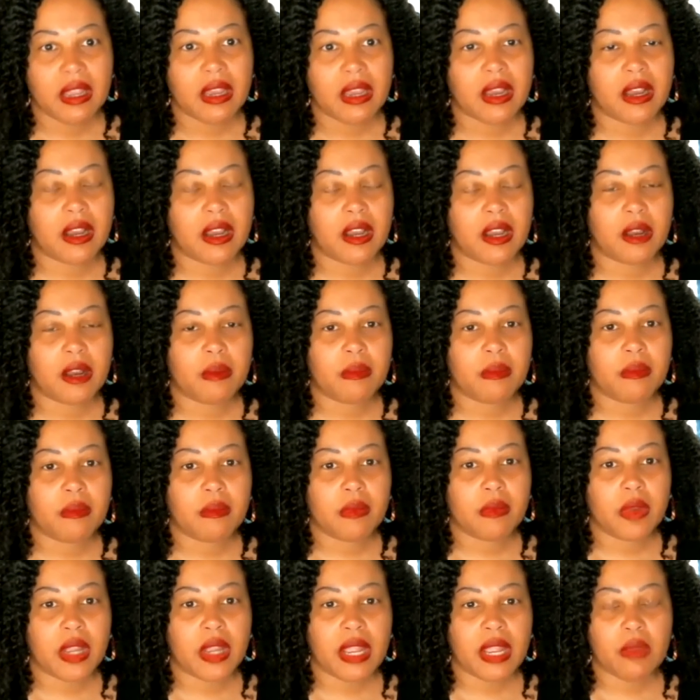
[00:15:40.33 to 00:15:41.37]
When
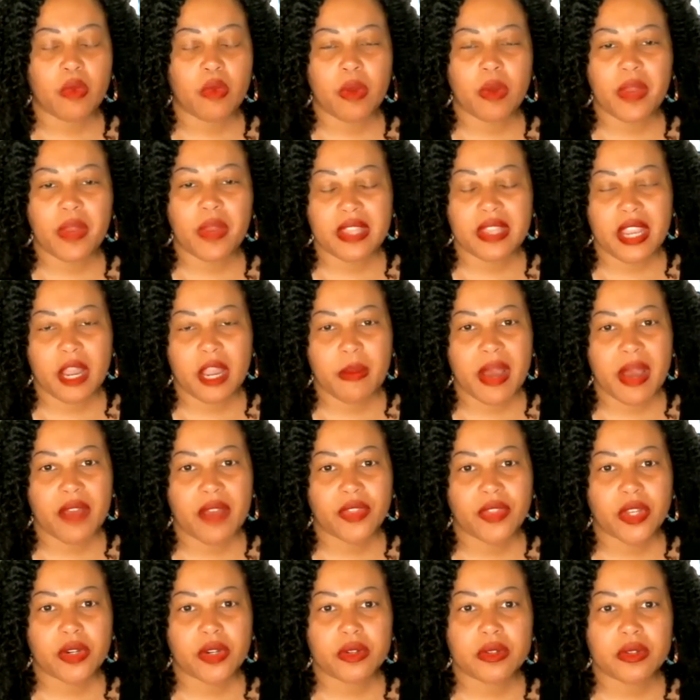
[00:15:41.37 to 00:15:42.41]
we think
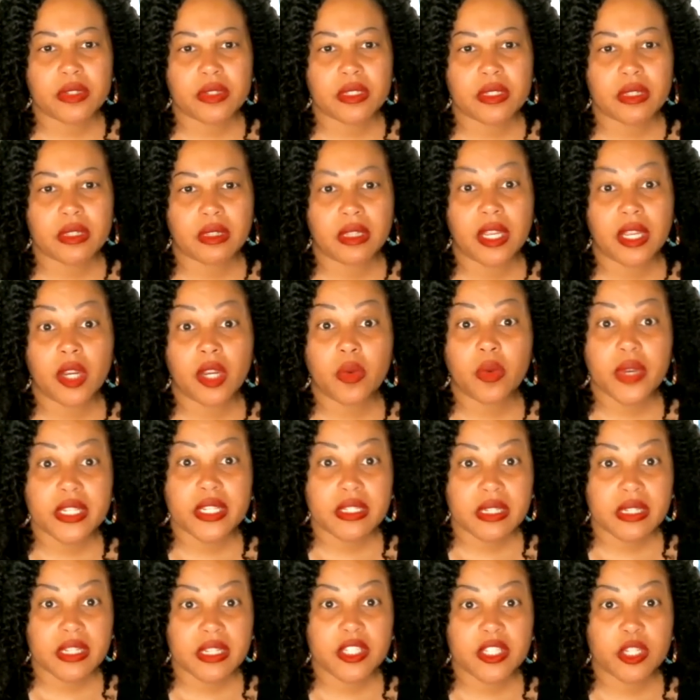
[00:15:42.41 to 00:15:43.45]
about those
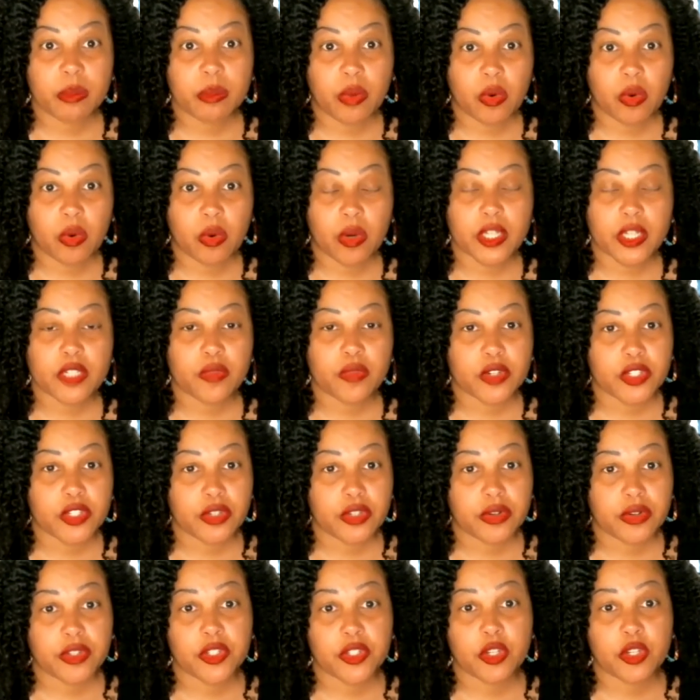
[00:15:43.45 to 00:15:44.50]
linguistic supports for
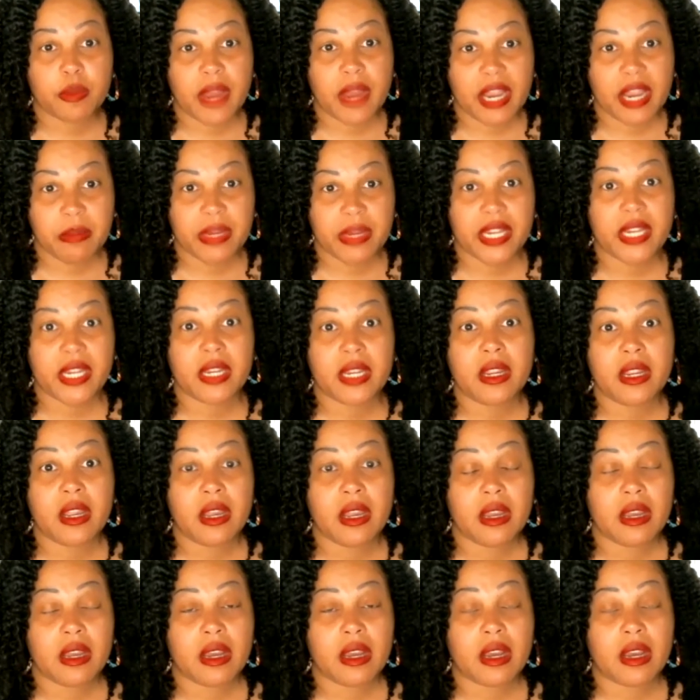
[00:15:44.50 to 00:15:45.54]
students who might be
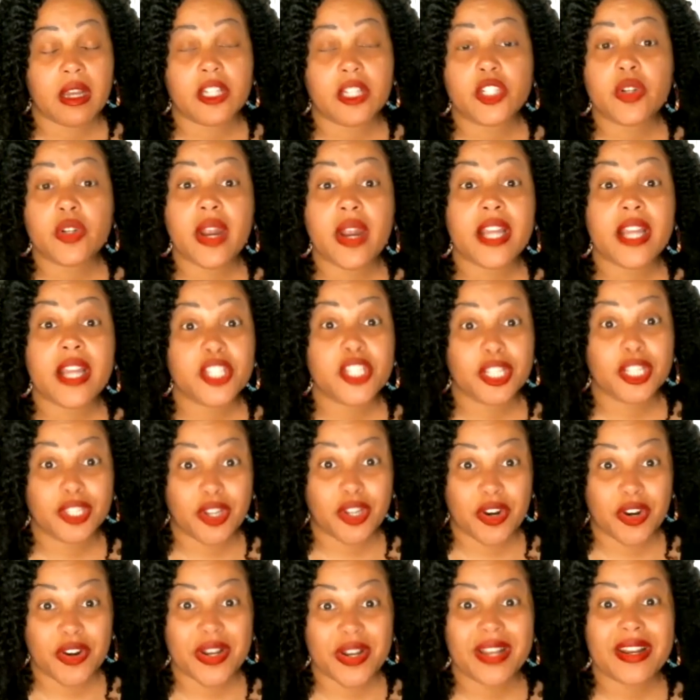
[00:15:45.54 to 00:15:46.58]
trying to
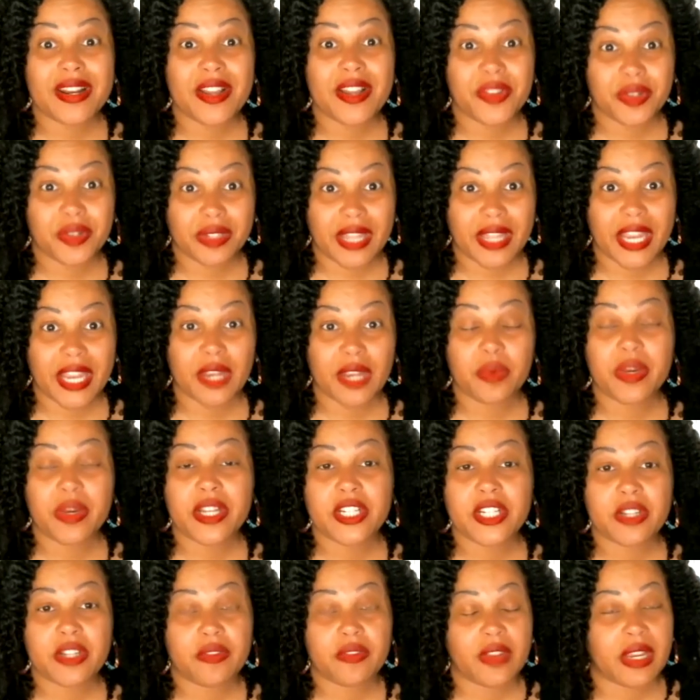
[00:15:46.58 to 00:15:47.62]
learn another
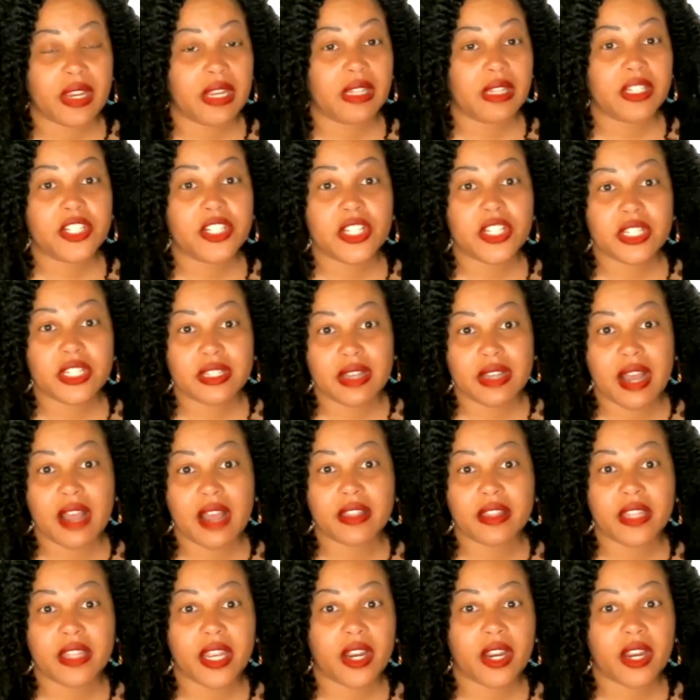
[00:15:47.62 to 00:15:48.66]
language, if English is
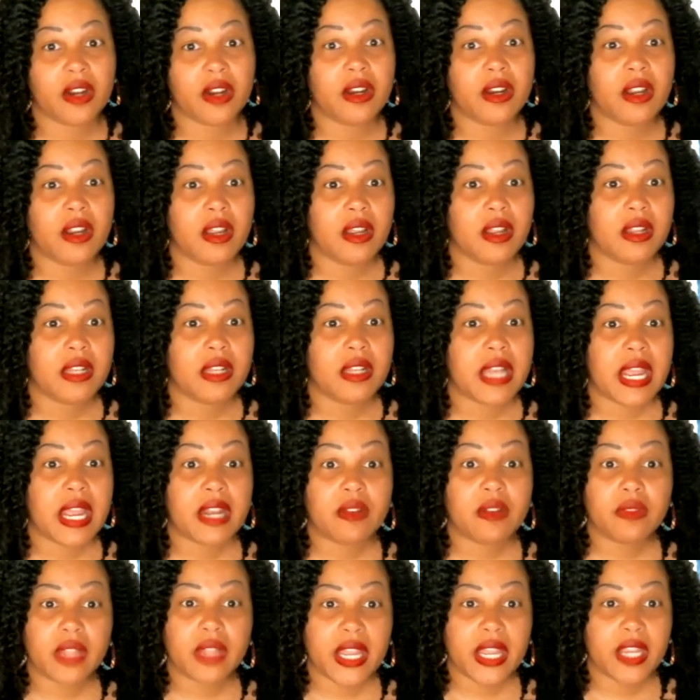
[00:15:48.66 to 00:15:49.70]
not their
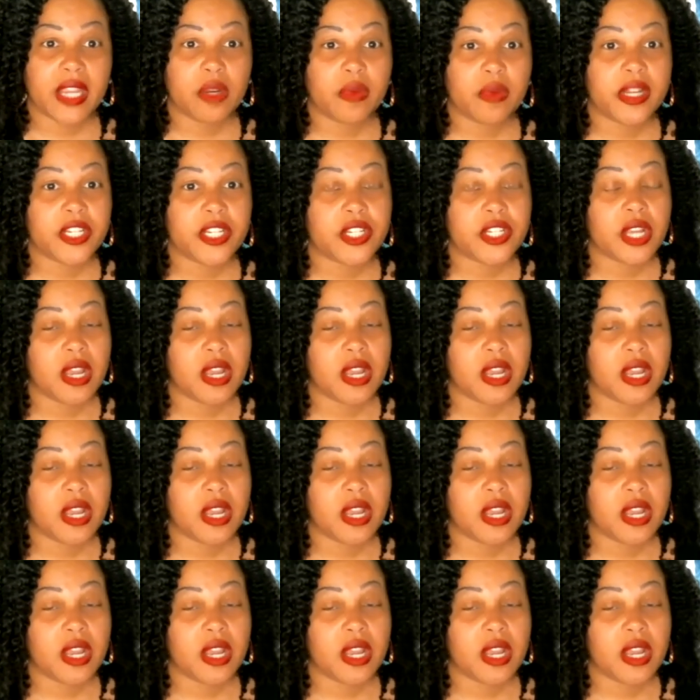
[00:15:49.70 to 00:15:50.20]
native language,